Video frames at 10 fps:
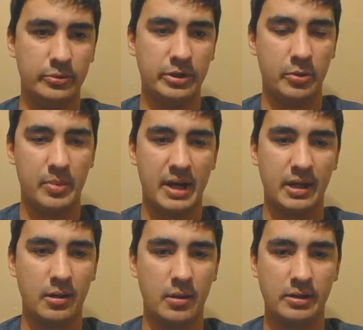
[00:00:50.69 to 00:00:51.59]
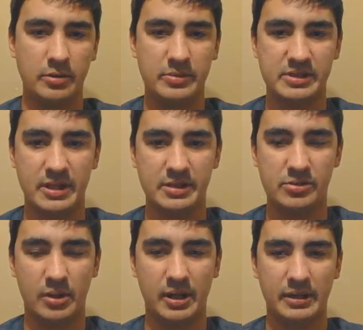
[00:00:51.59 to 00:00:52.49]
to go back and correct your mistakes.
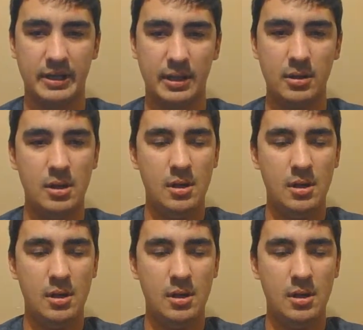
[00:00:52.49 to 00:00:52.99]
So I like that.